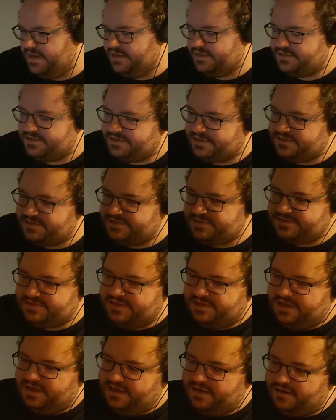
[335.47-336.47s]
Yeah, so you
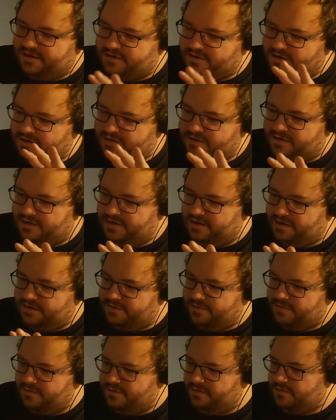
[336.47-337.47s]
see there, you look like a
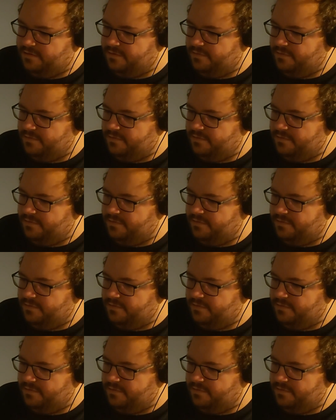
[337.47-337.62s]
little...